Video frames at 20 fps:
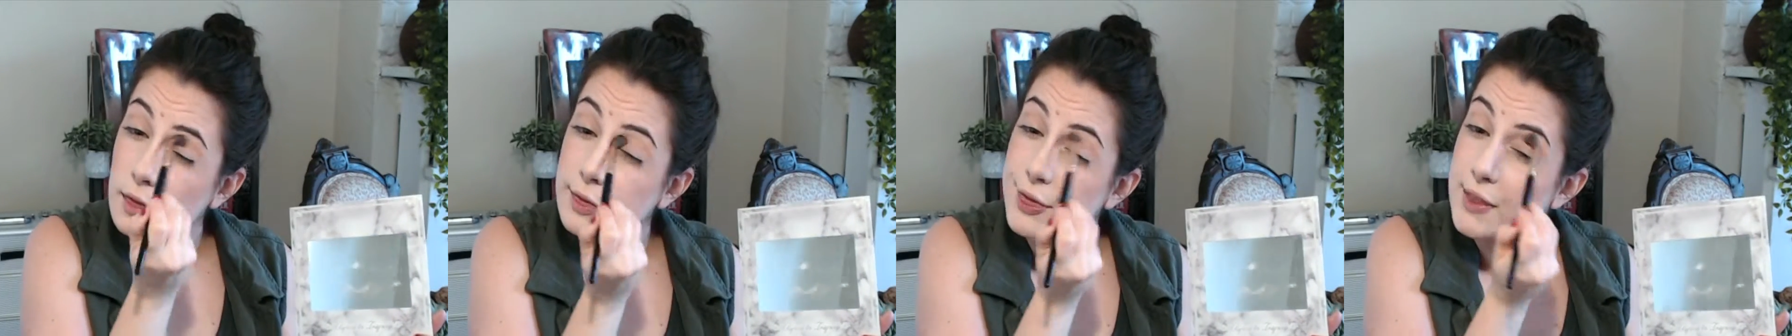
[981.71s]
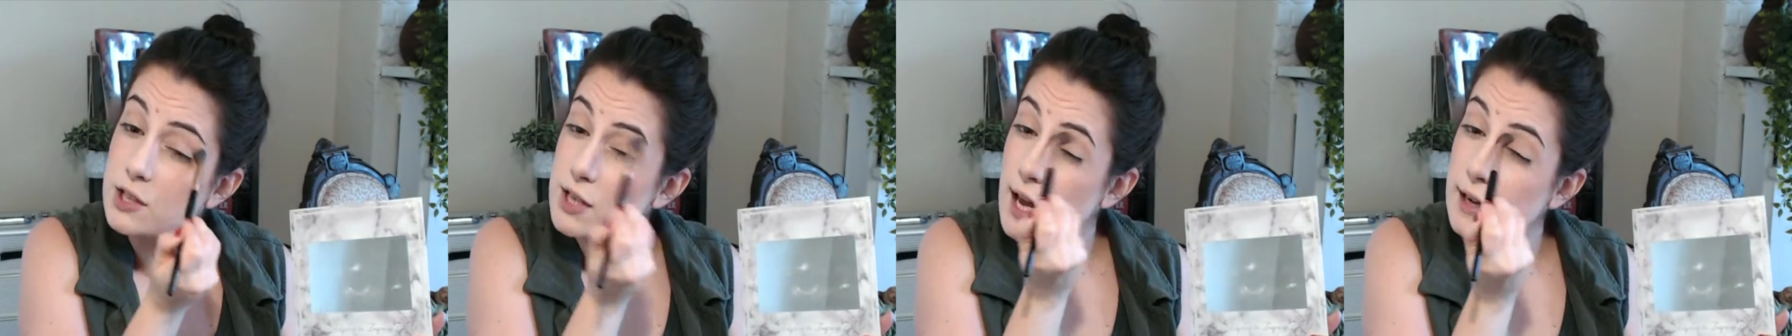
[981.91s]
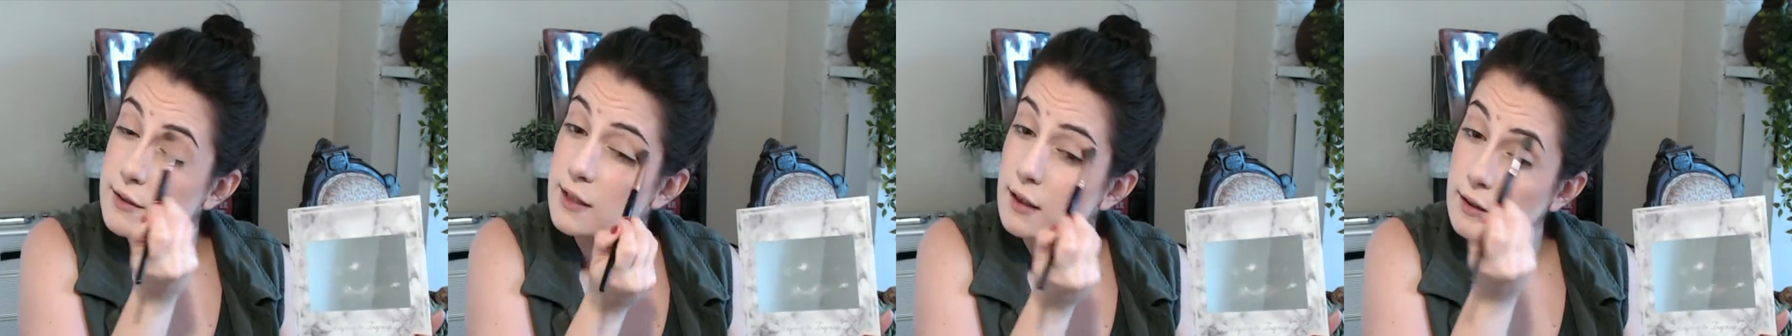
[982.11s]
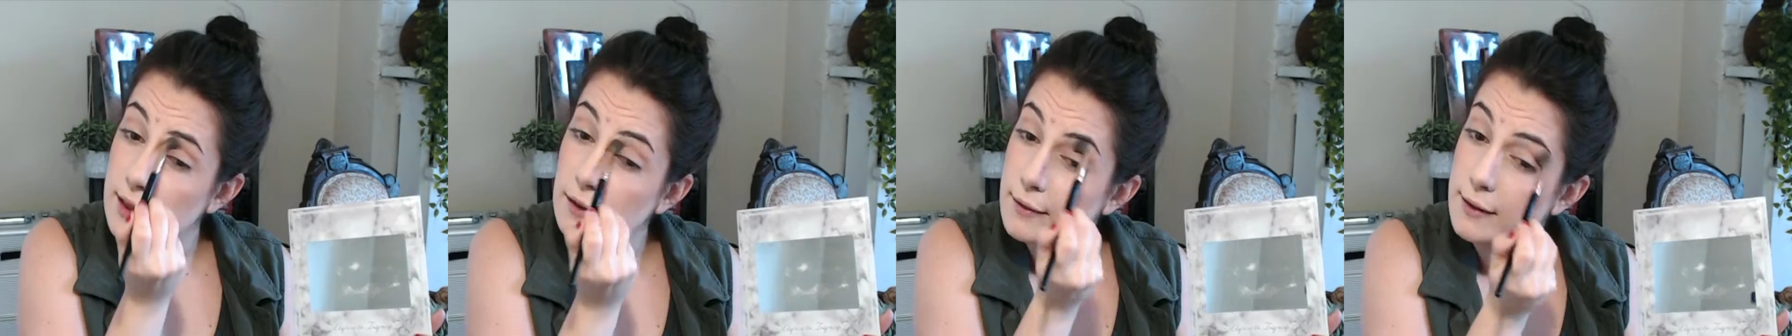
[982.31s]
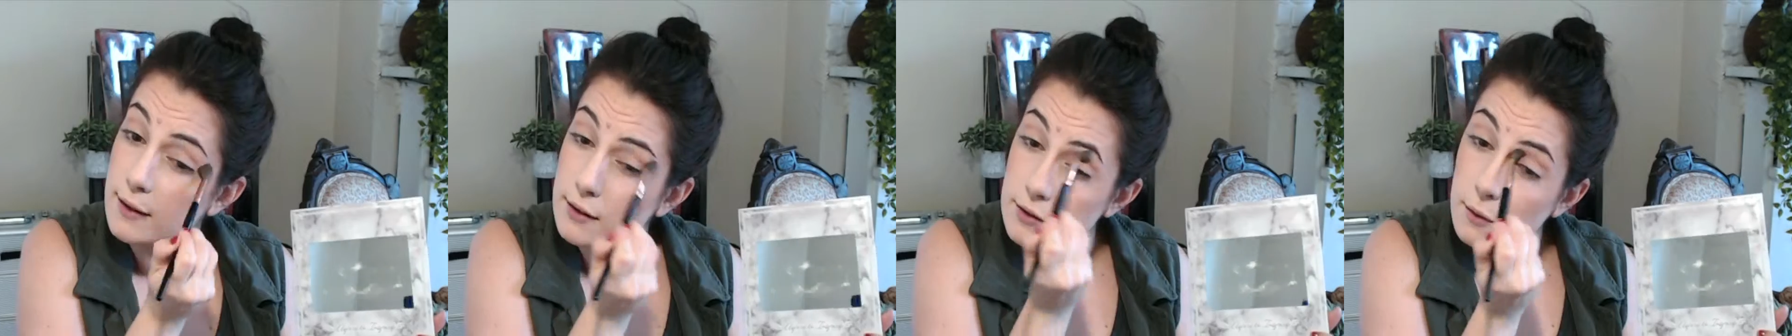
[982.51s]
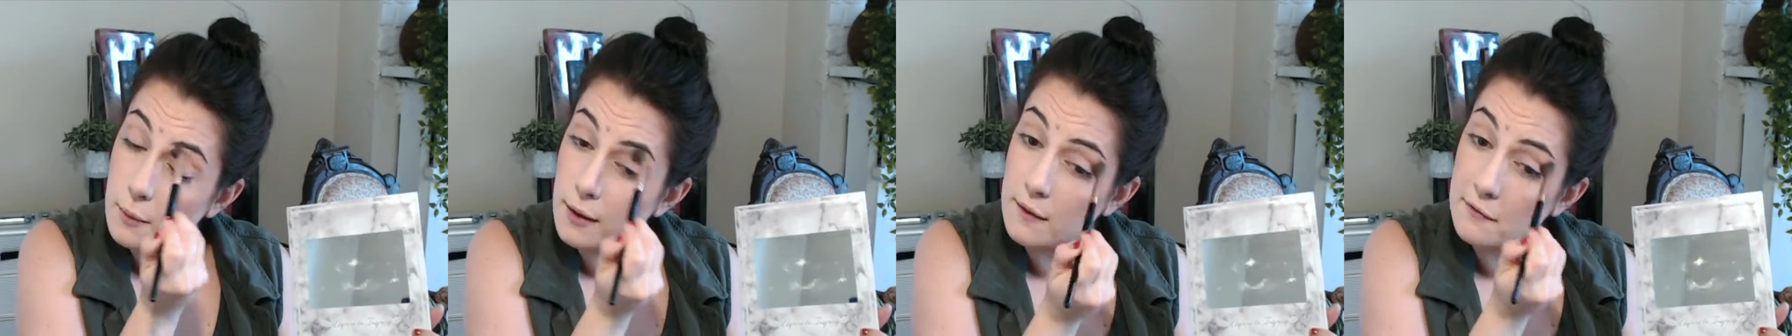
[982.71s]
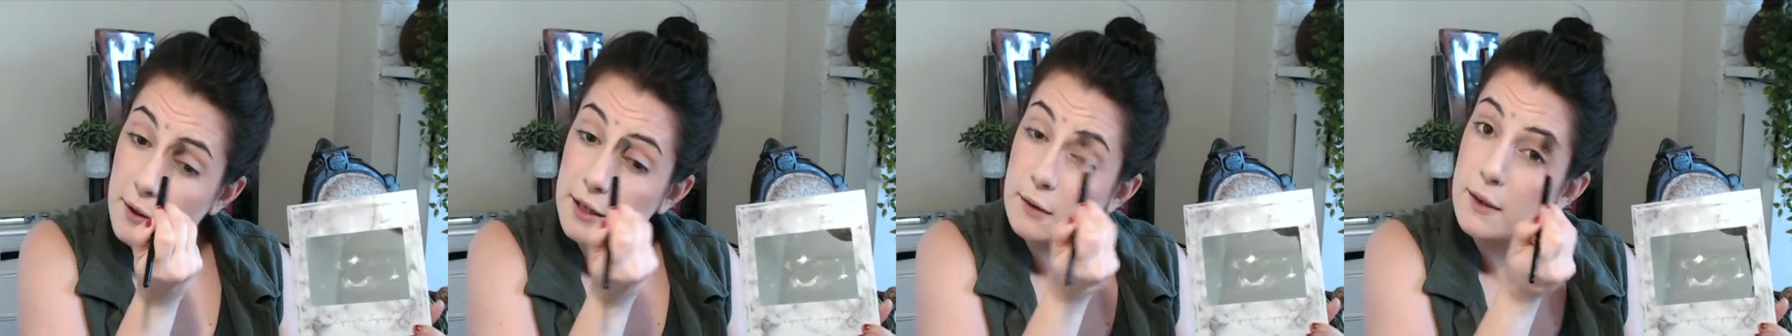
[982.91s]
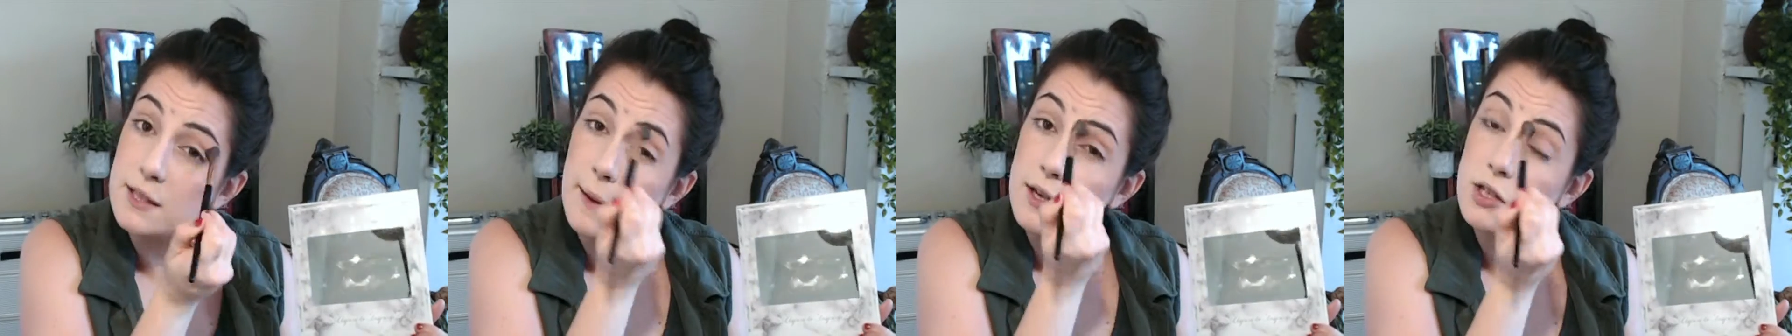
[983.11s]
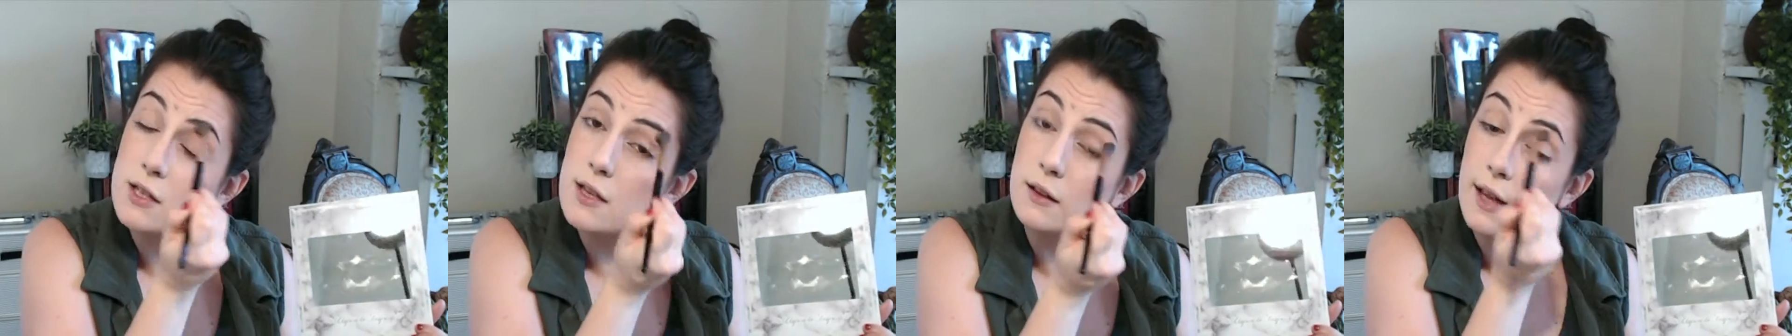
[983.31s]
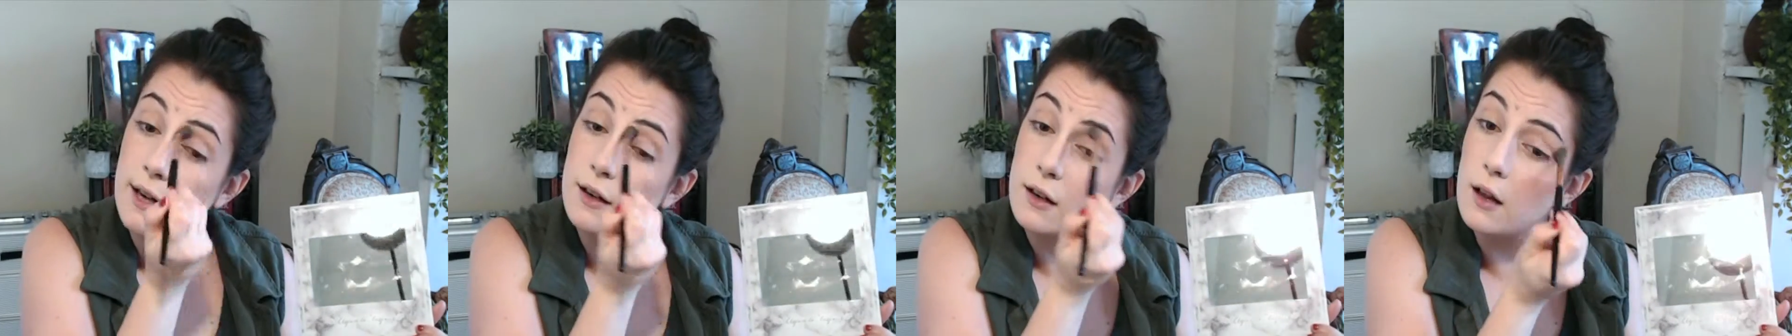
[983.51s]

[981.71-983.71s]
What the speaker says: especially the lighter colored